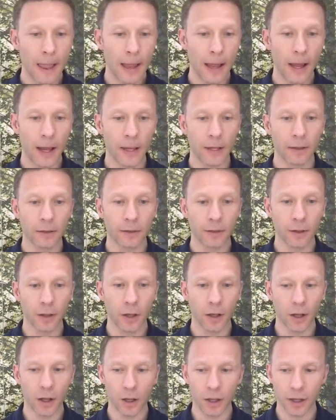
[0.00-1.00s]
And
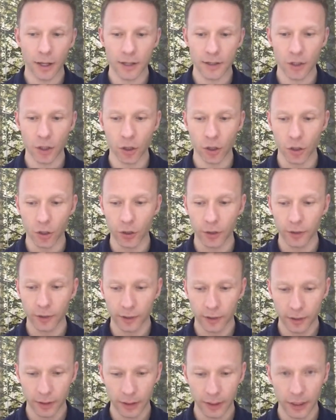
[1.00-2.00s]
there's a good
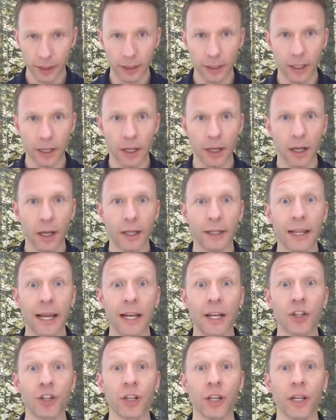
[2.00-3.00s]
little
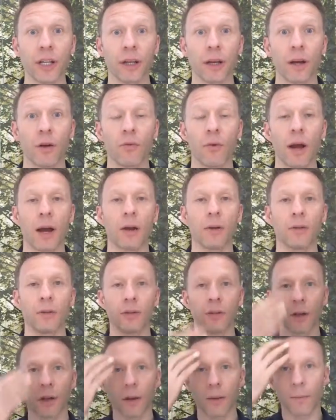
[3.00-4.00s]
analogy
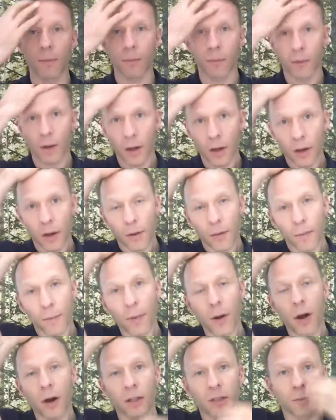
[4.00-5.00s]
around
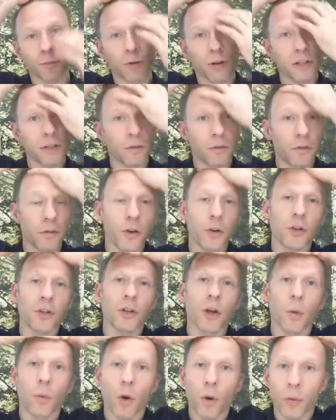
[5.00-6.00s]
past, present,
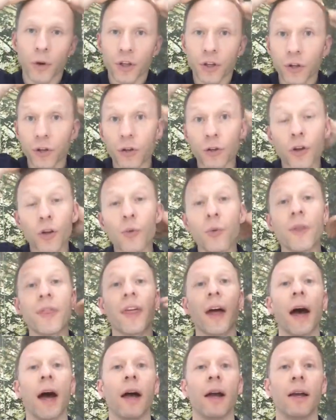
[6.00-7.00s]
future, what we should do with
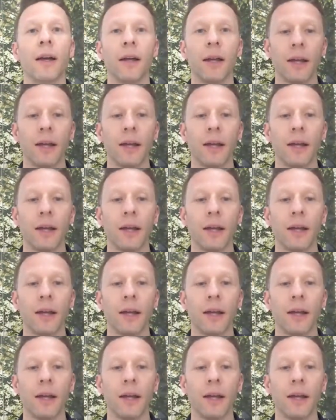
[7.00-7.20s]
that.